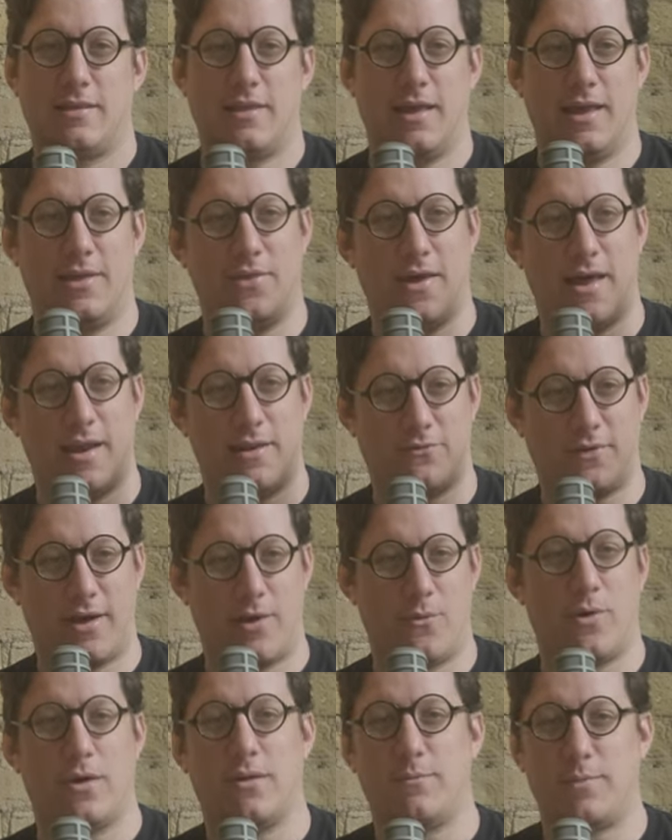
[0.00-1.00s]
And that if
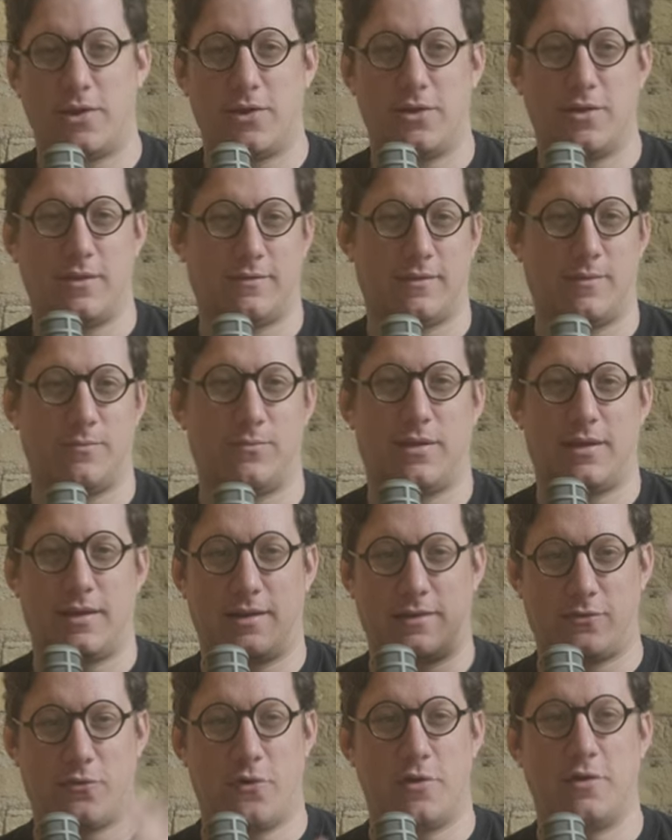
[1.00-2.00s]
I want to be good at something,
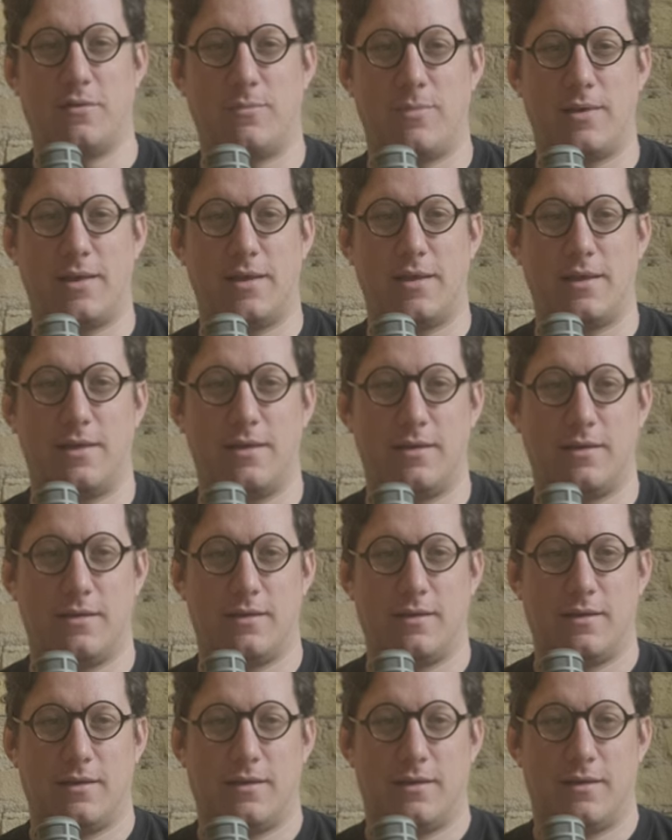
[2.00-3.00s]
it's going to be
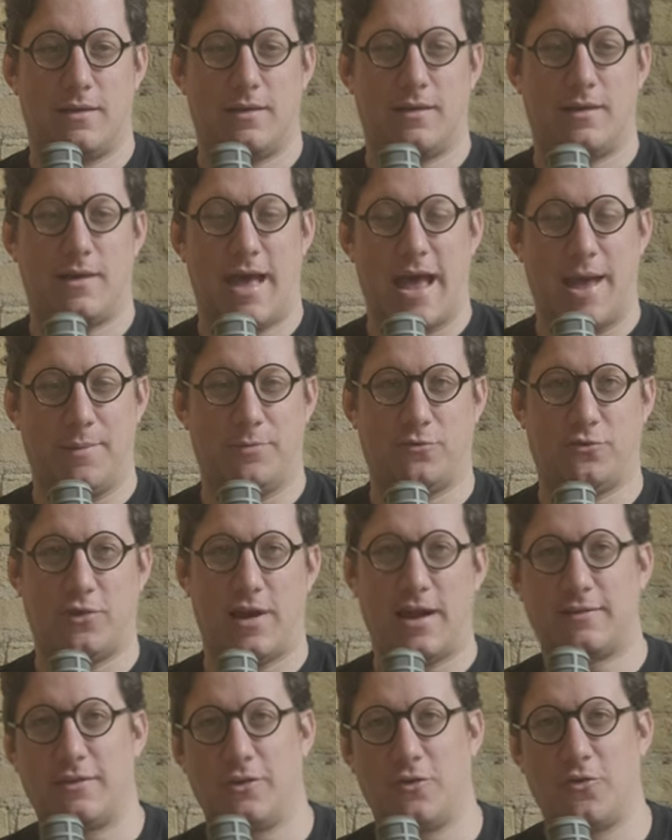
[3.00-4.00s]

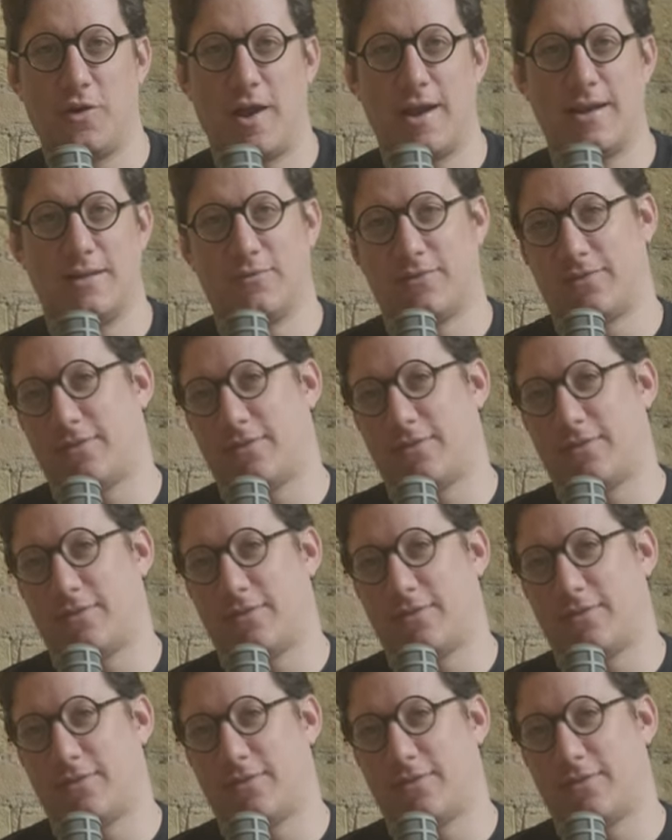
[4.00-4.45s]
abstract and creative.